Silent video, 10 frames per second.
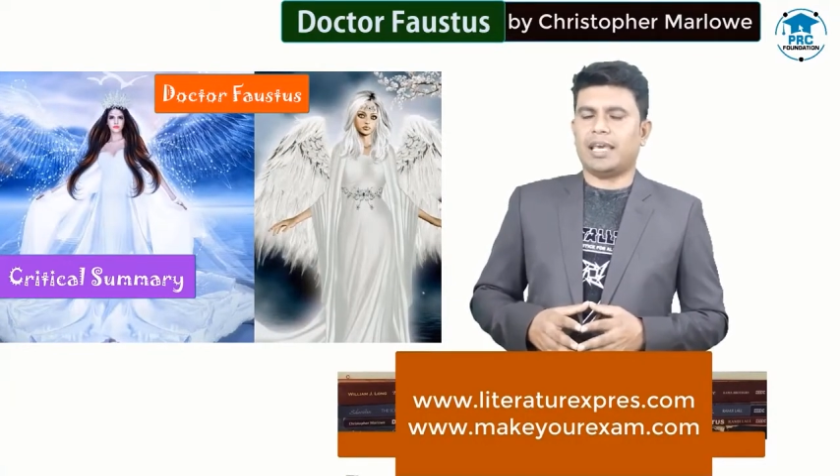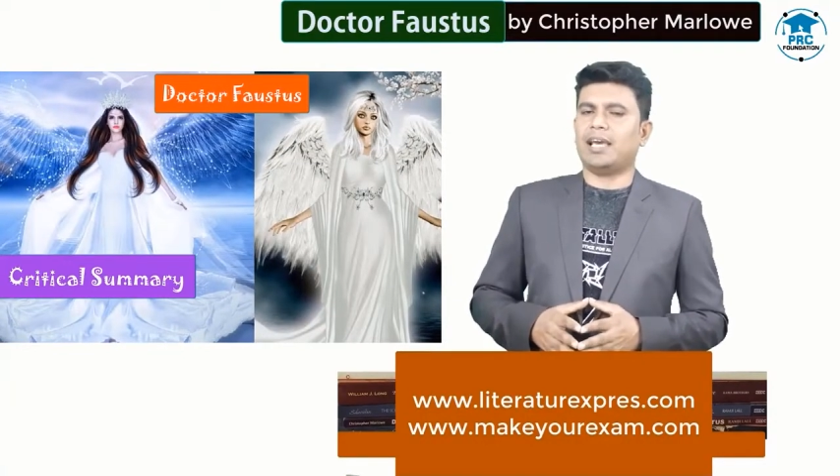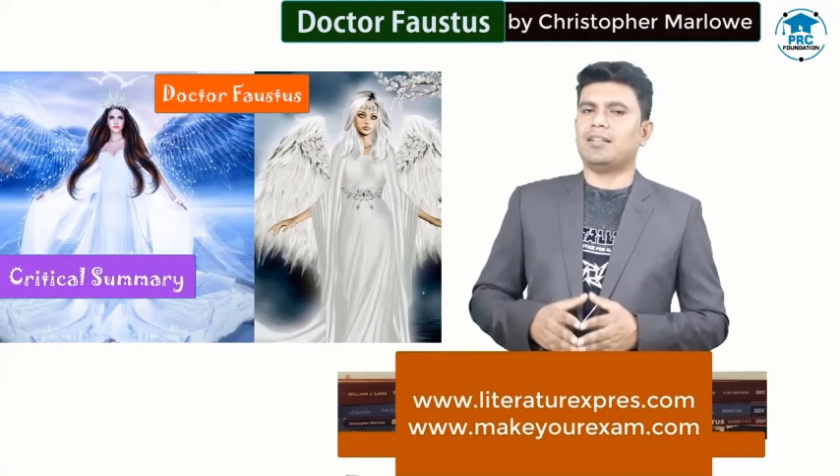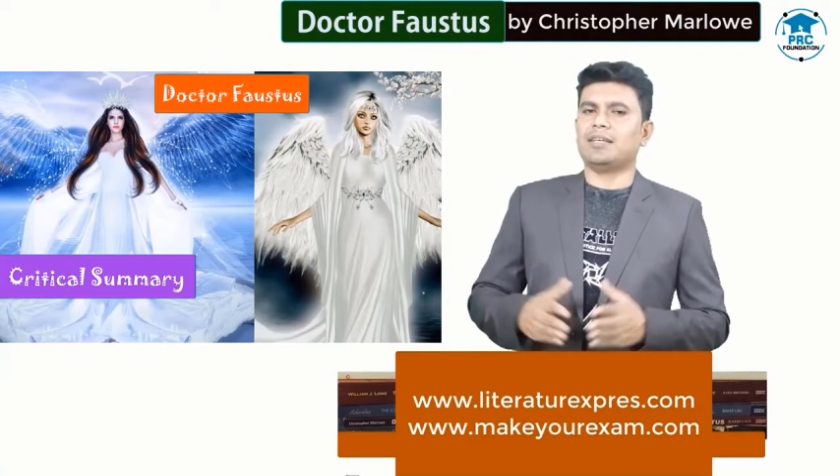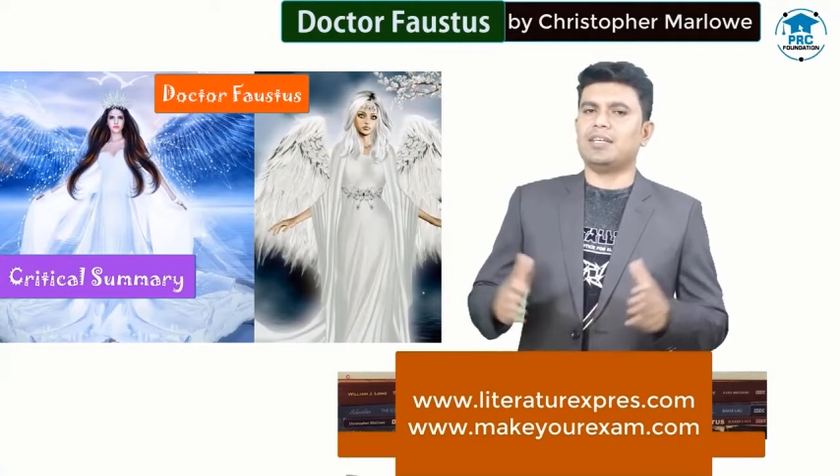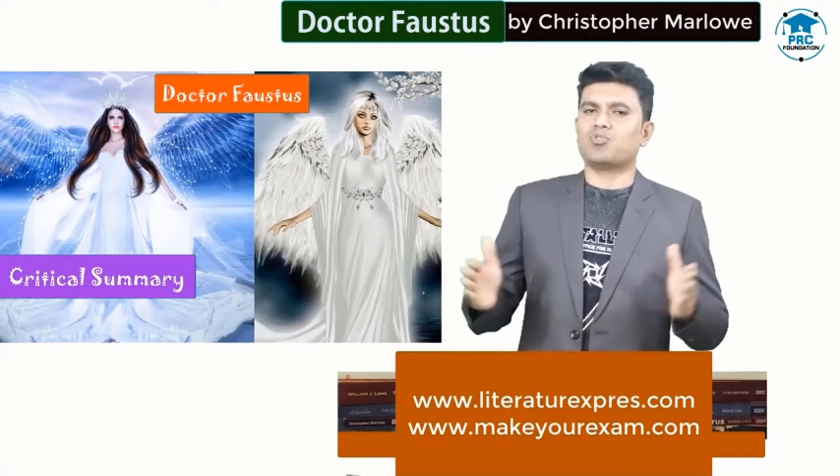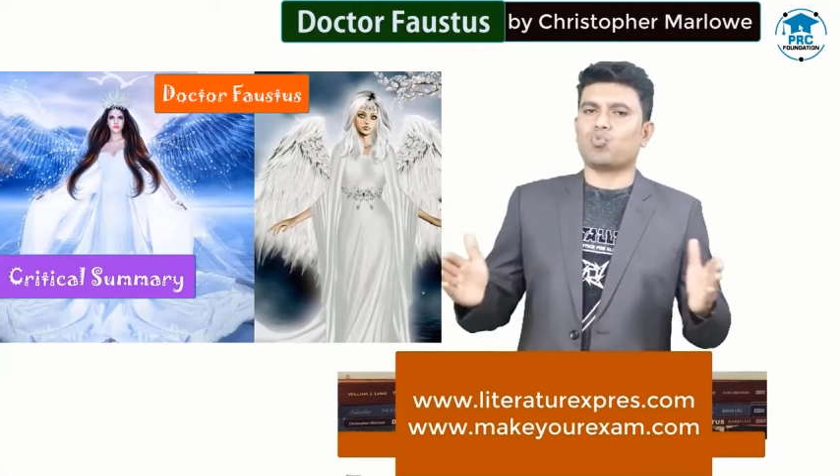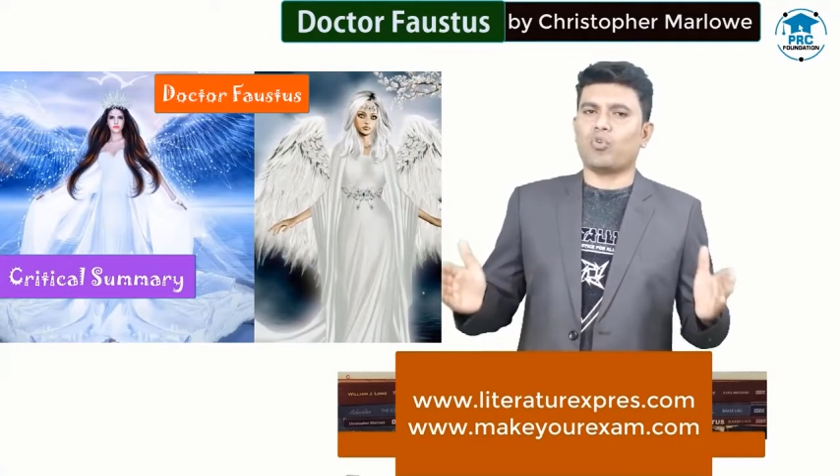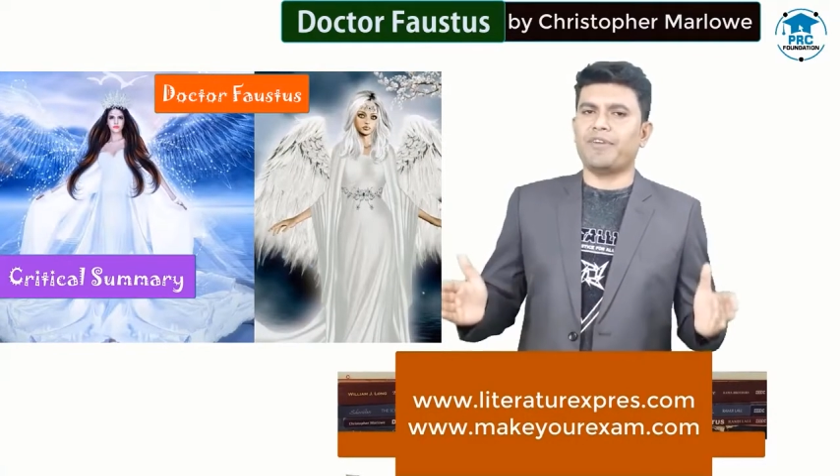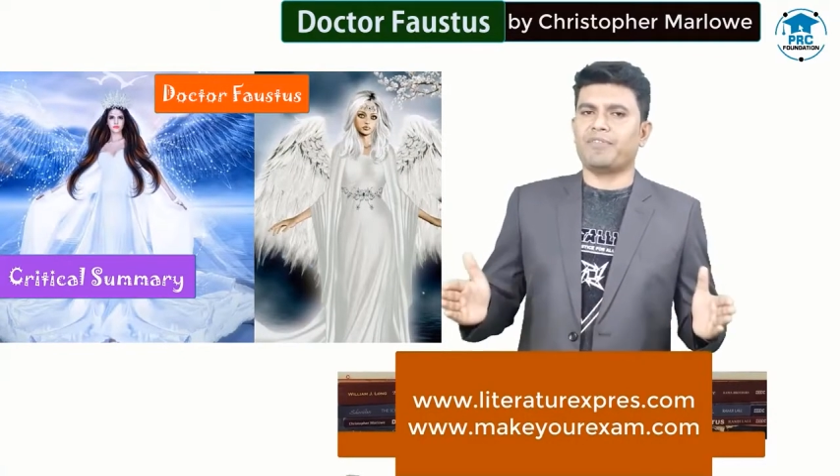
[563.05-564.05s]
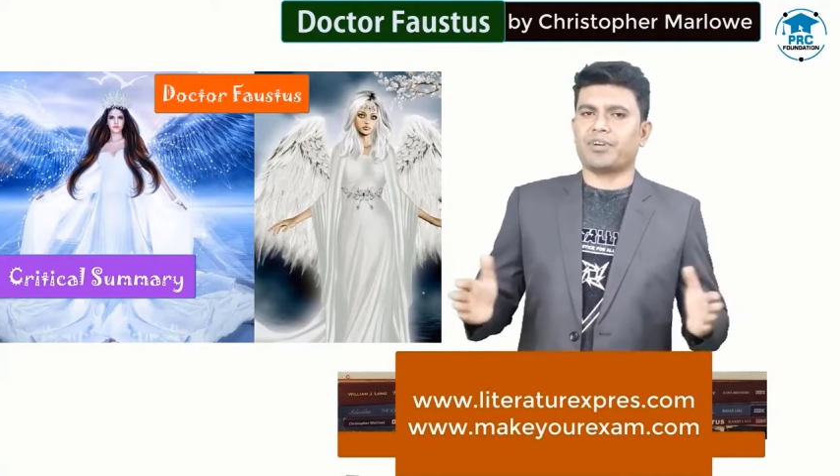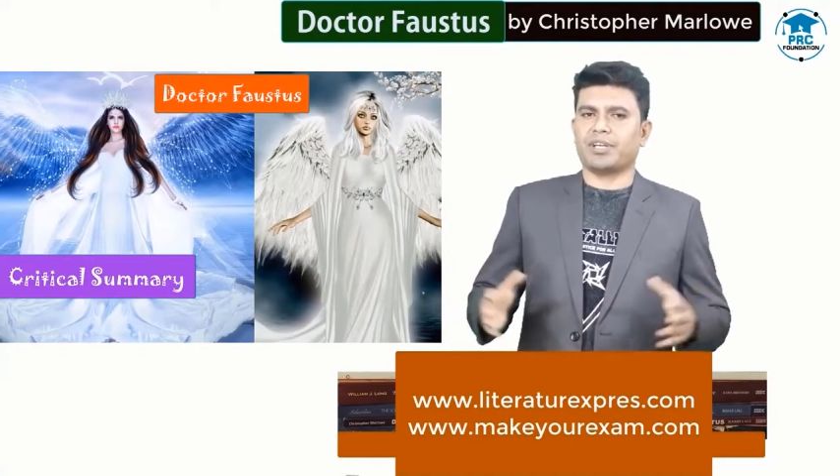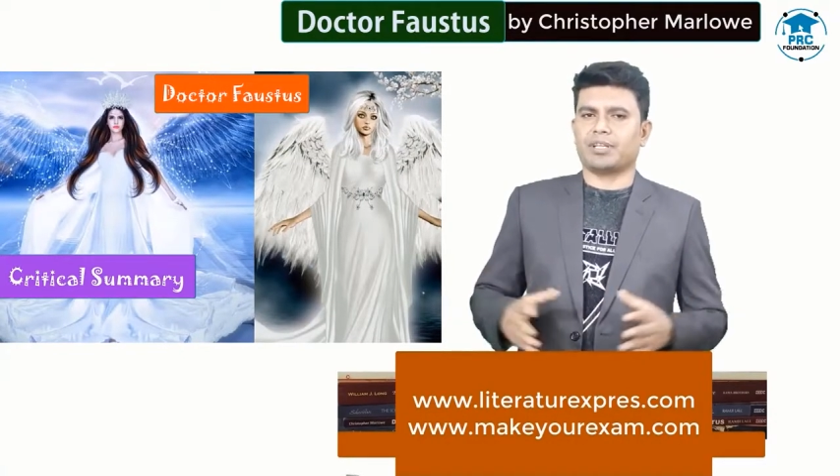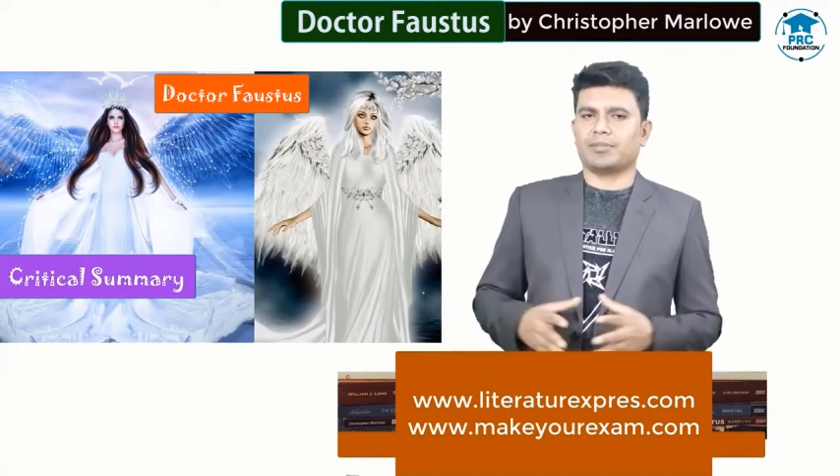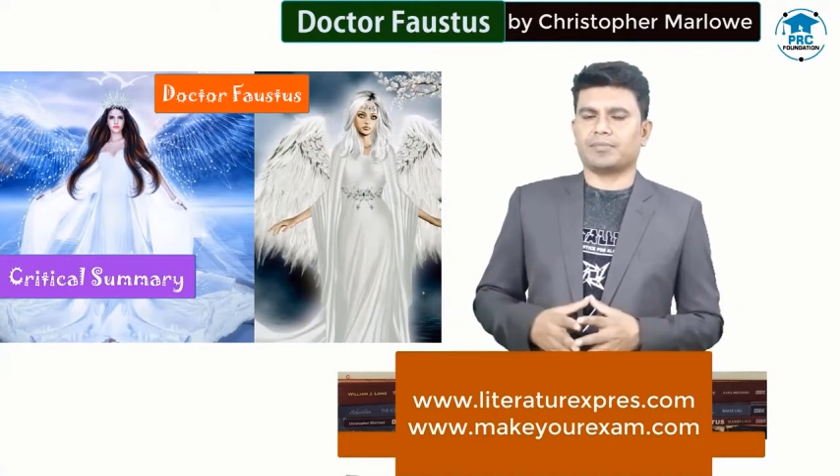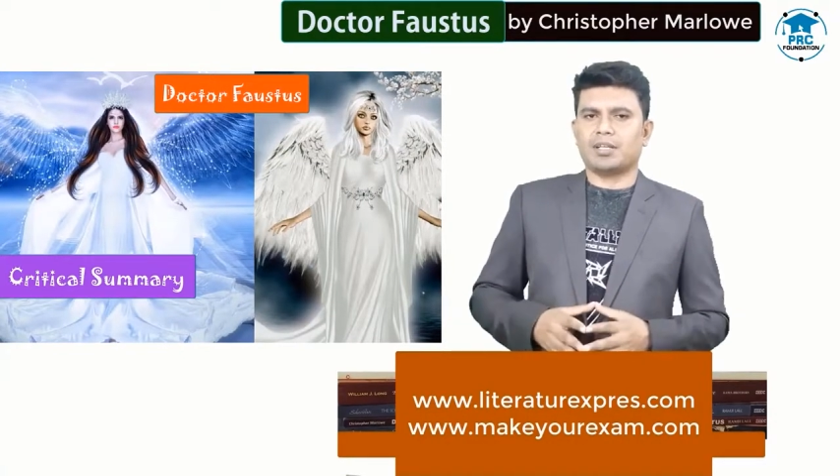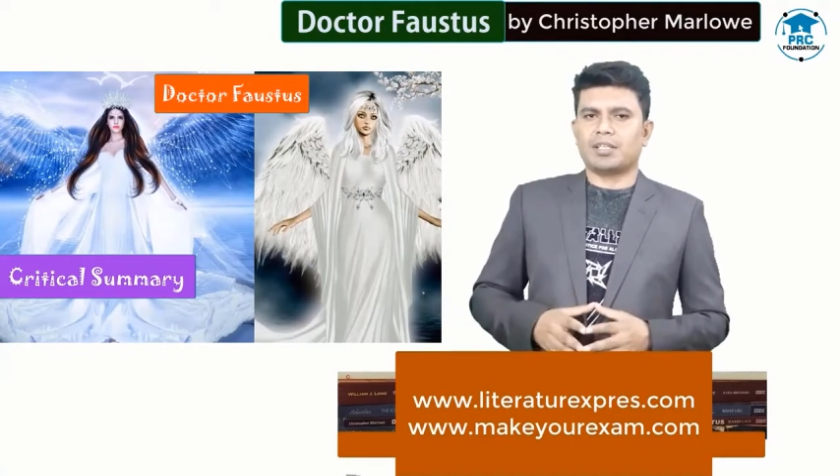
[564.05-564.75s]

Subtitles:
Hell is wavering.